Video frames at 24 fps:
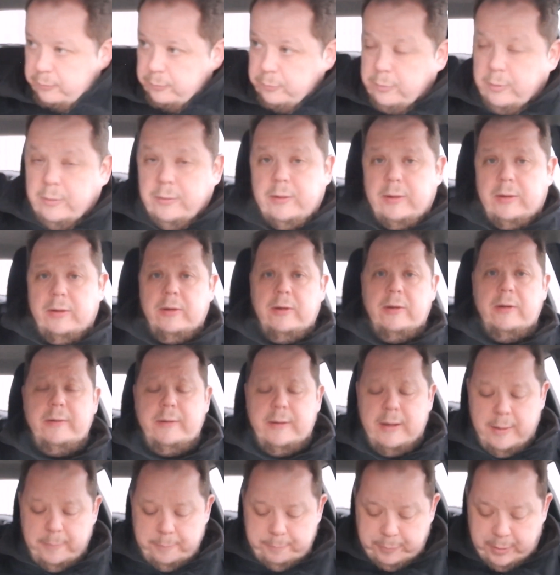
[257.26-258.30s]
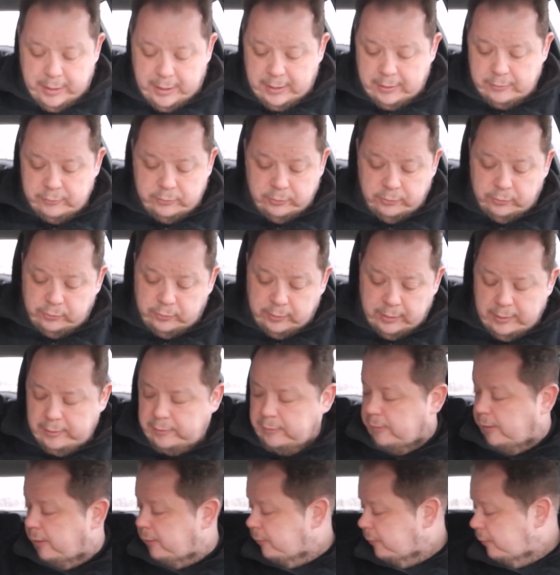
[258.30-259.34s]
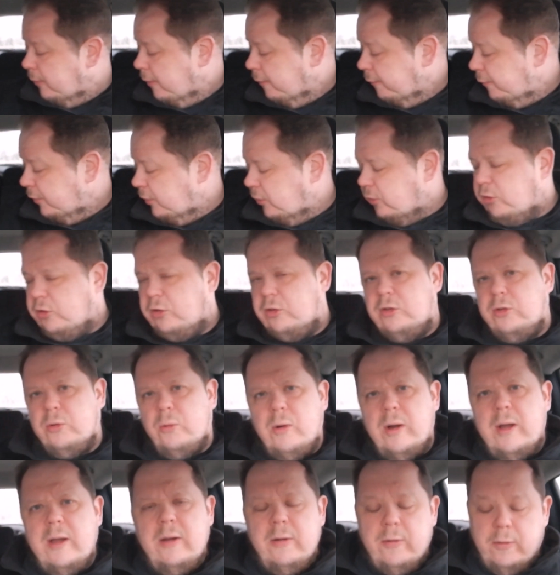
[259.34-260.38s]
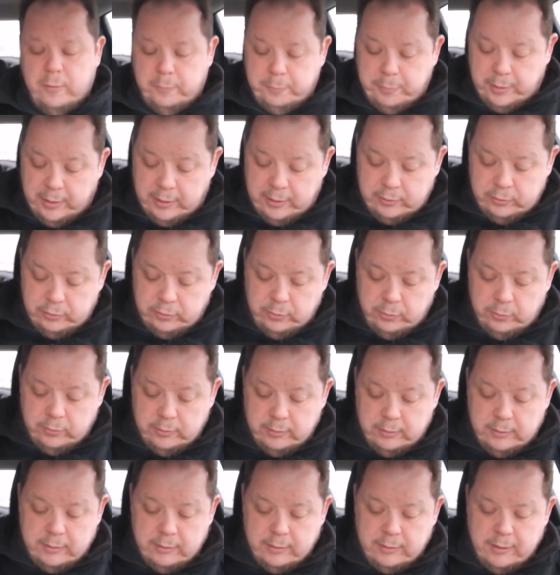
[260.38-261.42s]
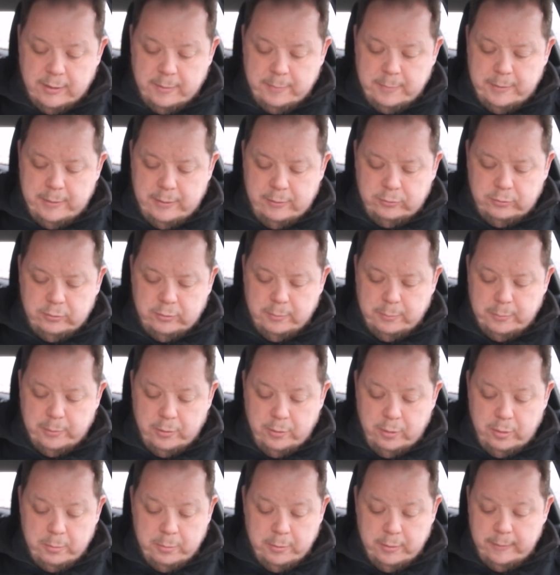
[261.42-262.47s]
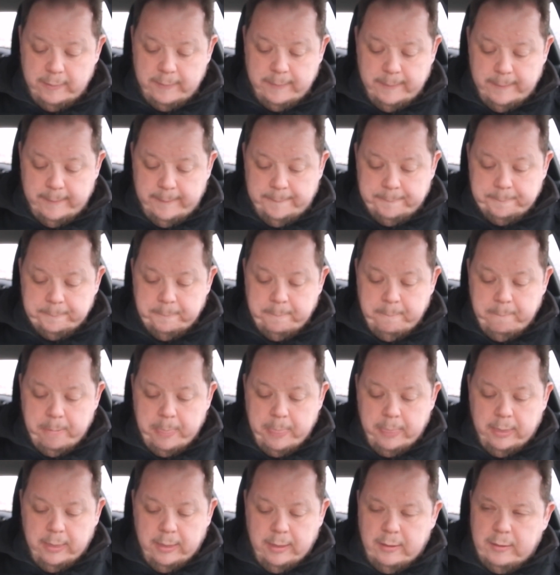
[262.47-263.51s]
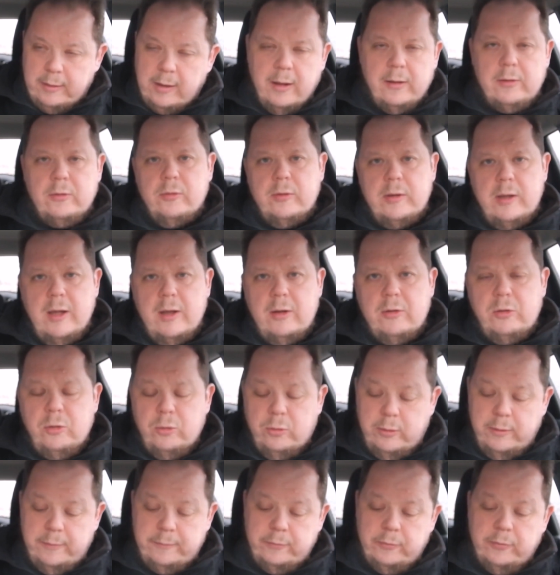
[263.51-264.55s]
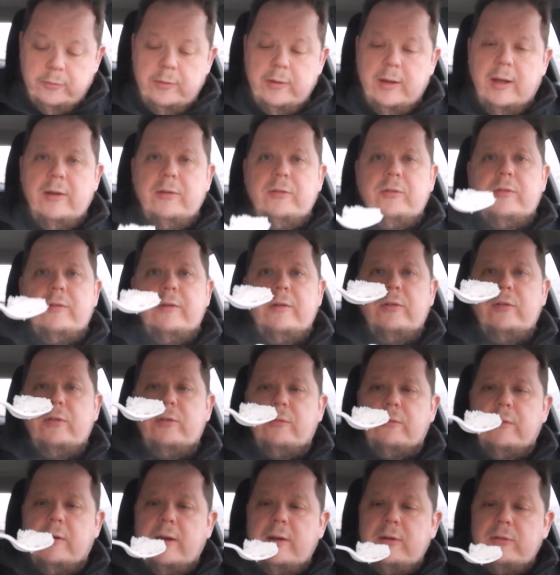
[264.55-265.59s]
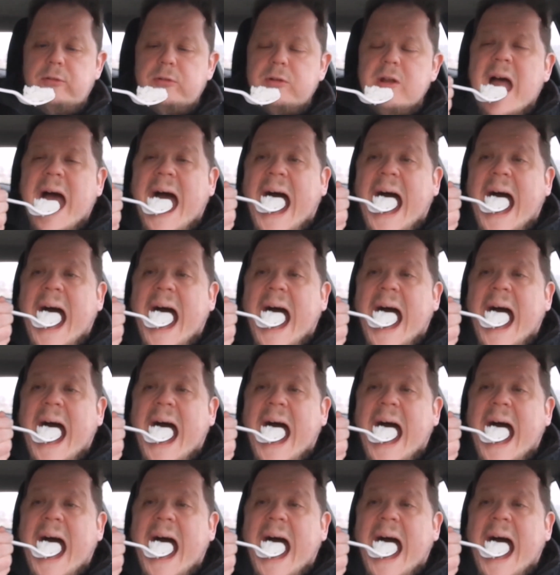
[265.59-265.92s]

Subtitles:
really good, and that ponzu, I don't know if it's soy or ponzu or like a combination of both, but got a little kick to it, real nice. Here's the rice.